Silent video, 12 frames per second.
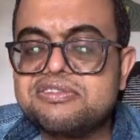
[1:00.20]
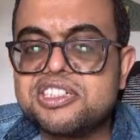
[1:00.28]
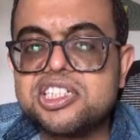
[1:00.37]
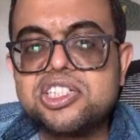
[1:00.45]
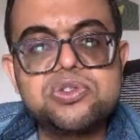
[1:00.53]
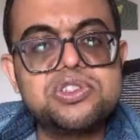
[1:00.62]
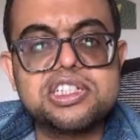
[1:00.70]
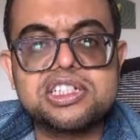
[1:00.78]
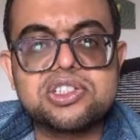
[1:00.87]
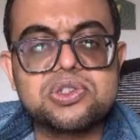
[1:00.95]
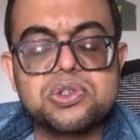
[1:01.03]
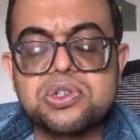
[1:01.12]
for the user.
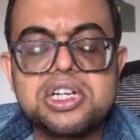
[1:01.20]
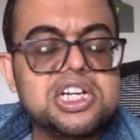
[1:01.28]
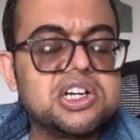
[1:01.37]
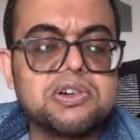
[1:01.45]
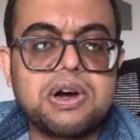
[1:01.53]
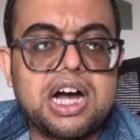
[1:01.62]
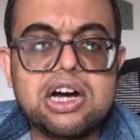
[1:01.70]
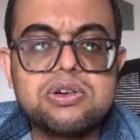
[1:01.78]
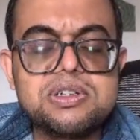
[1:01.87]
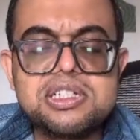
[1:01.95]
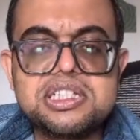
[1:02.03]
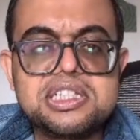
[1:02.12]
So how
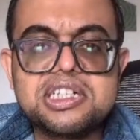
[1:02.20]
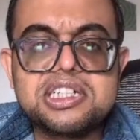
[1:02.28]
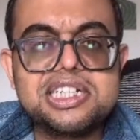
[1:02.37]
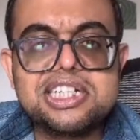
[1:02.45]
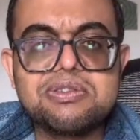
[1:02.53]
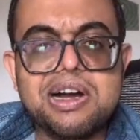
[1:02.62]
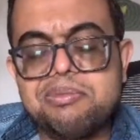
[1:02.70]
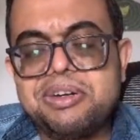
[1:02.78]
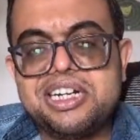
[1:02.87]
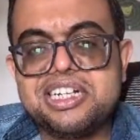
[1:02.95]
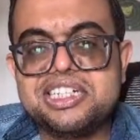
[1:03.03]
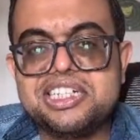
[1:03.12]
is the
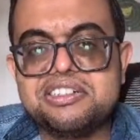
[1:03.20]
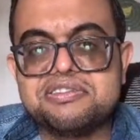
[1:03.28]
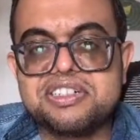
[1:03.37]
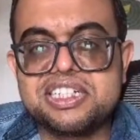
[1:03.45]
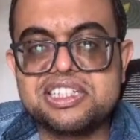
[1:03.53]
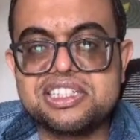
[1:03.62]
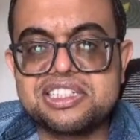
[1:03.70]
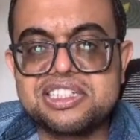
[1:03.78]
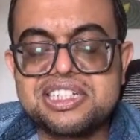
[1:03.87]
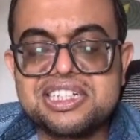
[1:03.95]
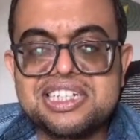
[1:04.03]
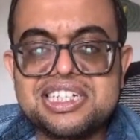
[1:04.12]
requirement any difference?
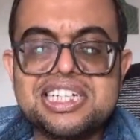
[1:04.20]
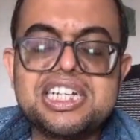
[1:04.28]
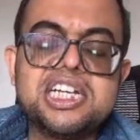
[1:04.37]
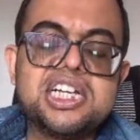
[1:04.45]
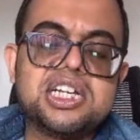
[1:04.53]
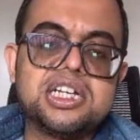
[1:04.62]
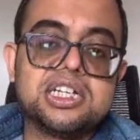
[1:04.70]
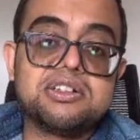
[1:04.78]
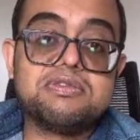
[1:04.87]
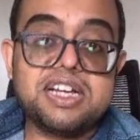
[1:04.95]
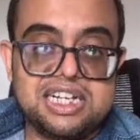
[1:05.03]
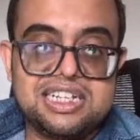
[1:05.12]

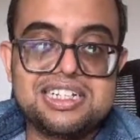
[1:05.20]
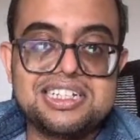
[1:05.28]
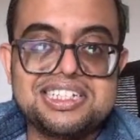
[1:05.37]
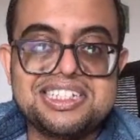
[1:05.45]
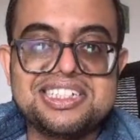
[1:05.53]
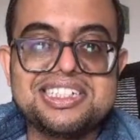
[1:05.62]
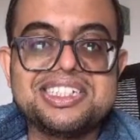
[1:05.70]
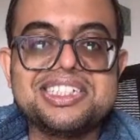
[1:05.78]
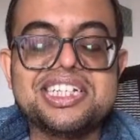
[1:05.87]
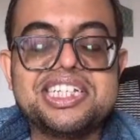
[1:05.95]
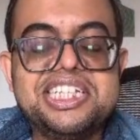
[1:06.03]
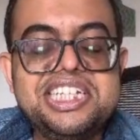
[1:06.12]
Well,
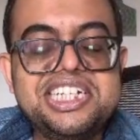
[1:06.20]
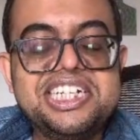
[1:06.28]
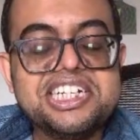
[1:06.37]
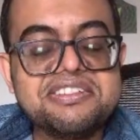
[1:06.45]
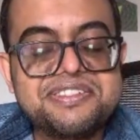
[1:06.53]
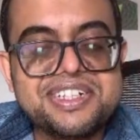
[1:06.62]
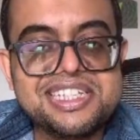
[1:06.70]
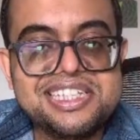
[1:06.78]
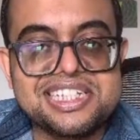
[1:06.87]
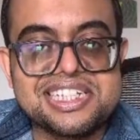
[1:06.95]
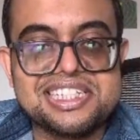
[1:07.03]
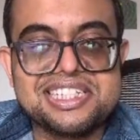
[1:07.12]
the key difference
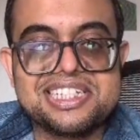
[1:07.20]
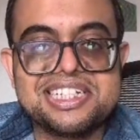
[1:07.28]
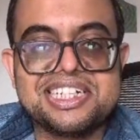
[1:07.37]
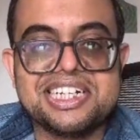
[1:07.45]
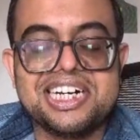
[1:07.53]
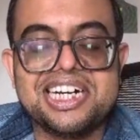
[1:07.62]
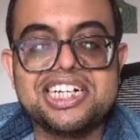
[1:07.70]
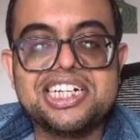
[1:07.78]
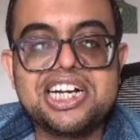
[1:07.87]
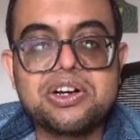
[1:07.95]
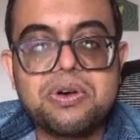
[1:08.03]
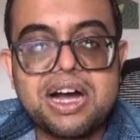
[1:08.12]
is a
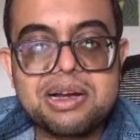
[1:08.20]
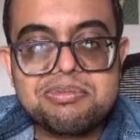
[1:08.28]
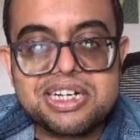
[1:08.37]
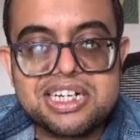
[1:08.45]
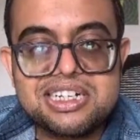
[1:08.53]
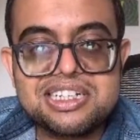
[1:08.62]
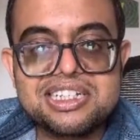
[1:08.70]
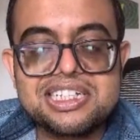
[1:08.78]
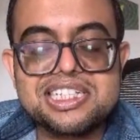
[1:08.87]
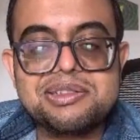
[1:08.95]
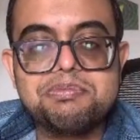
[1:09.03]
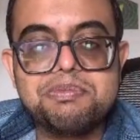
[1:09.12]
requirement
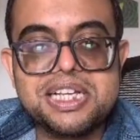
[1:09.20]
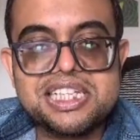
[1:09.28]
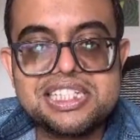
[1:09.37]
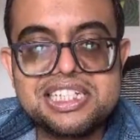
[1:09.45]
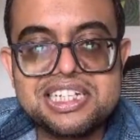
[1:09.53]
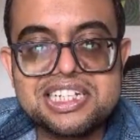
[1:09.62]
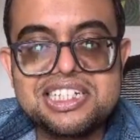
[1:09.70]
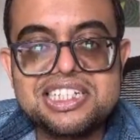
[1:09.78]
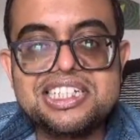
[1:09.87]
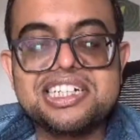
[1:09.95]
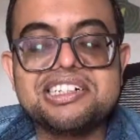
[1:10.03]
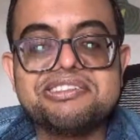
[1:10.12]
is
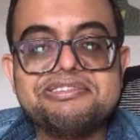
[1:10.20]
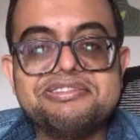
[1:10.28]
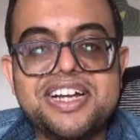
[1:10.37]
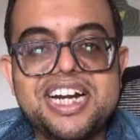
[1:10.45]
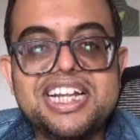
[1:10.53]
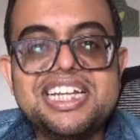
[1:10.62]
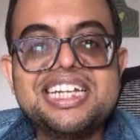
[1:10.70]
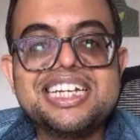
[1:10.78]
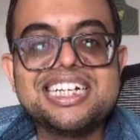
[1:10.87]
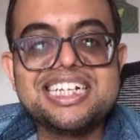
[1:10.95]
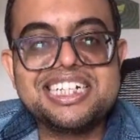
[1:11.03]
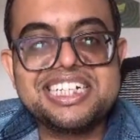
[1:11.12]
basically a very
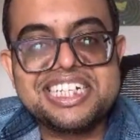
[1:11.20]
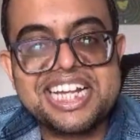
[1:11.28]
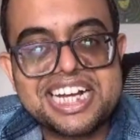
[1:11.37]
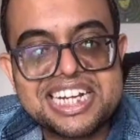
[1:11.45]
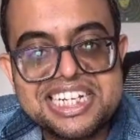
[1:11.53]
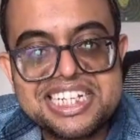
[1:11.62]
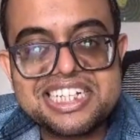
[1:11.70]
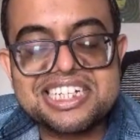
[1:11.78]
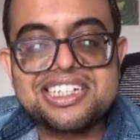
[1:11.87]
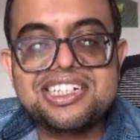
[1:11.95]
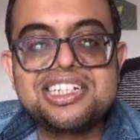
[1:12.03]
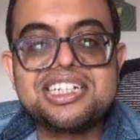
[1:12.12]

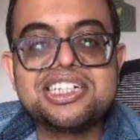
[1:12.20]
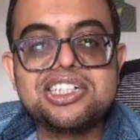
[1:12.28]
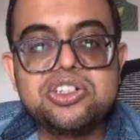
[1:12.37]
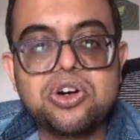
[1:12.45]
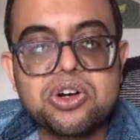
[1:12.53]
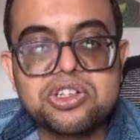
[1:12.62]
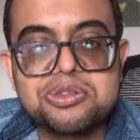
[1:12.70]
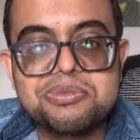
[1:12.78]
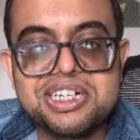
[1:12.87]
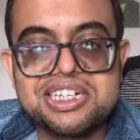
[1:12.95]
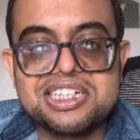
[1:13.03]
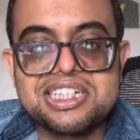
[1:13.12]
technical
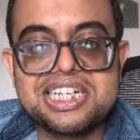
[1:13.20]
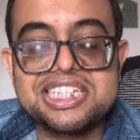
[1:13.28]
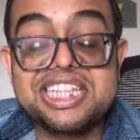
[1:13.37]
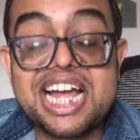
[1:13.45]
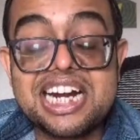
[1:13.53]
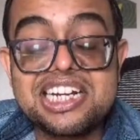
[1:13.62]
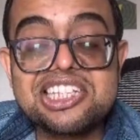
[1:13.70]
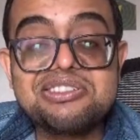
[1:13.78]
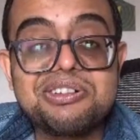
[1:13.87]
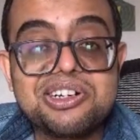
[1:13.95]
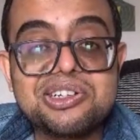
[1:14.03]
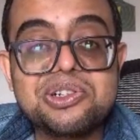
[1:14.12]
document, and that is
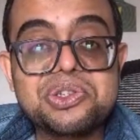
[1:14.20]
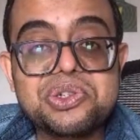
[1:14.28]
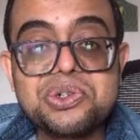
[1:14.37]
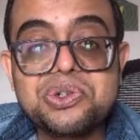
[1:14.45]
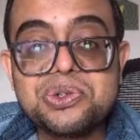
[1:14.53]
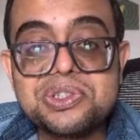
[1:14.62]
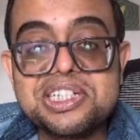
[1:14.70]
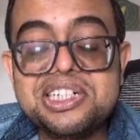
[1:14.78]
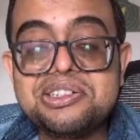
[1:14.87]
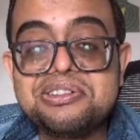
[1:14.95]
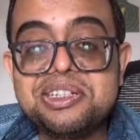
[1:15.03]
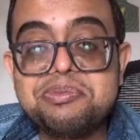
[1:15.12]
what also goes
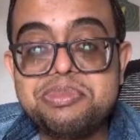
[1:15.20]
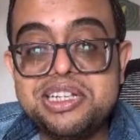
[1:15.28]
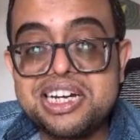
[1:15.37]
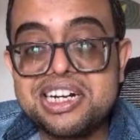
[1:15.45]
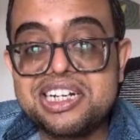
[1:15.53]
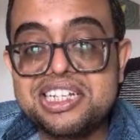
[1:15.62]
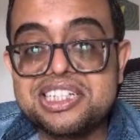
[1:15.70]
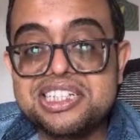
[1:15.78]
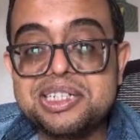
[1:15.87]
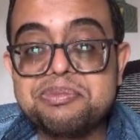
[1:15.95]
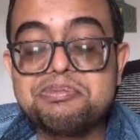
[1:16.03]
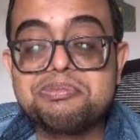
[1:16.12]
into the PRD,
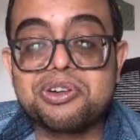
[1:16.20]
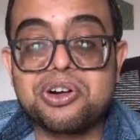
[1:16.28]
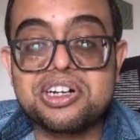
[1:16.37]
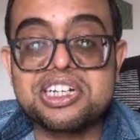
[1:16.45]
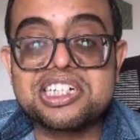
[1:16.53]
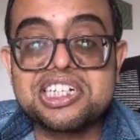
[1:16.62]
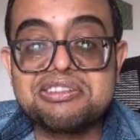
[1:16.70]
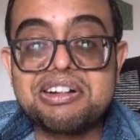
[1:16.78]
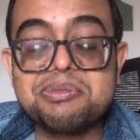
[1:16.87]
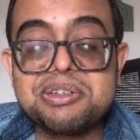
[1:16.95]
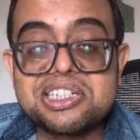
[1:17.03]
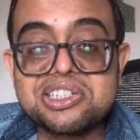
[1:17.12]
the product
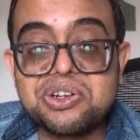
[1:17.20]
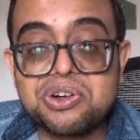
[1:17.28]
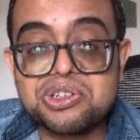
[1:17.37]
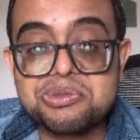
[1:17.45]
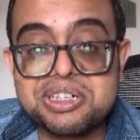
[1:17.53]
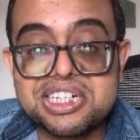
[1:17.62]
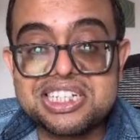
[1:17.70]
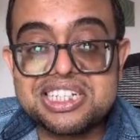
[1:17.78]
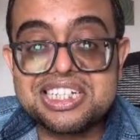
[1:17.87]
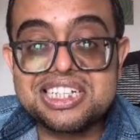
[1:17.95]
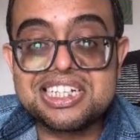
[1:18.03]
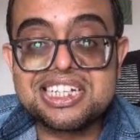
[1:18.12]
requirements document.
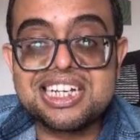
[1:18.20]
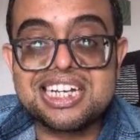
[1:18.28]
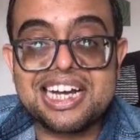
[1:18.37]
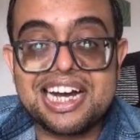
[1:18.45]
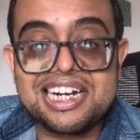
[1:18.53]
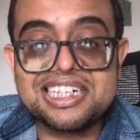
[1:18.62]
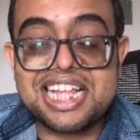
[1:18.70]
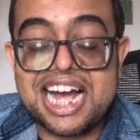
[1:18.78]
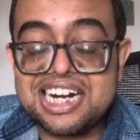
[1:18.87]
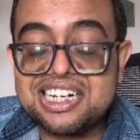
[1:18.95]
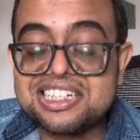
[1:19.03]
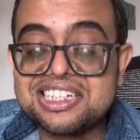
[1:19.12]

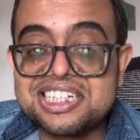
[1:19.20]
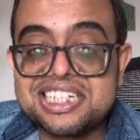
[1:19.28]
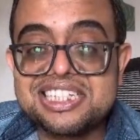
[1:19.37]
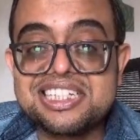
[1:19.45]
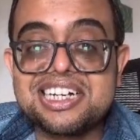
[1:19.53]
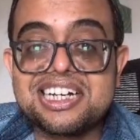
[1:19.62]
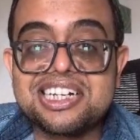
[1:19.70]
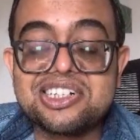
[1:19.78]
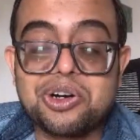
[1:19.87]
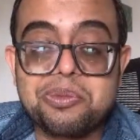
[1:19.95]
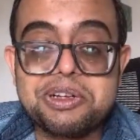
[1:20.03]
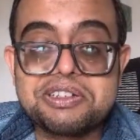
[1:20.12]
That is a
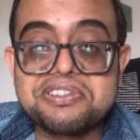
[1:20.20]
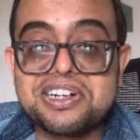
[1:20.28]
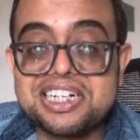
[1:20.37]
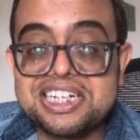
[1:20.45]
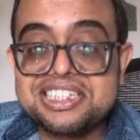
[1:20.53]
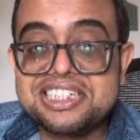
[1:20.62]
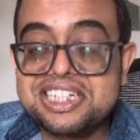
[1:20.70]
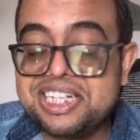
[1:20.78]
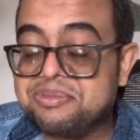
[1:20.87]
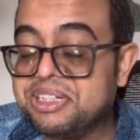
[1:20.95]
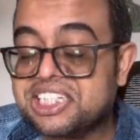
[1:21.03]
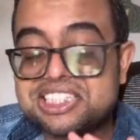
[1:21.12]
topic for another day
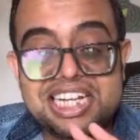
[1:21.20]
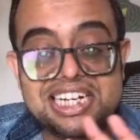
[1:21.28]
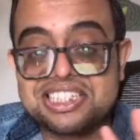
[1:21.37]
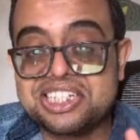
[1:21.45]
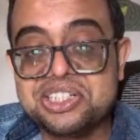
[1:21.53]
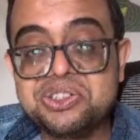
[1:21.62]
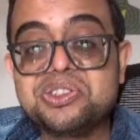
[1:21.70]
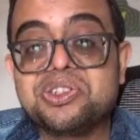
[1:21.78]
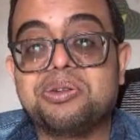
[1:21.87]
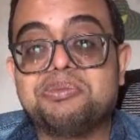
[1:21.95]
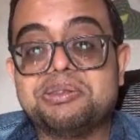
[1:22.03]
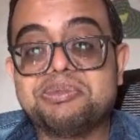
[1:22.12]
because that's a huge
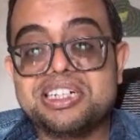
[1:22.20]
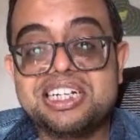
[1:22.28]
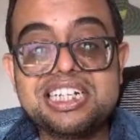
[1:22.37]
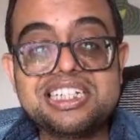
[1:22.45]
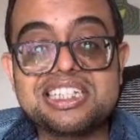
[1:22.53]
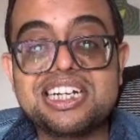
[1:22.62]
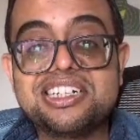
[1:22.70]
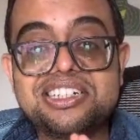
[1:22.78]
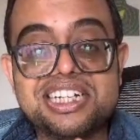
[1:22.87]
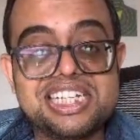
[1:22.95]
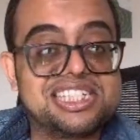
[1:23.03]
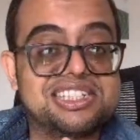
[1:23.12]
topic, but let's
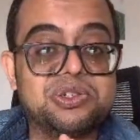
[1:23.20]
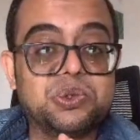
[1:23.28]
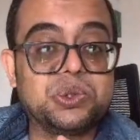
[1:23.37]
address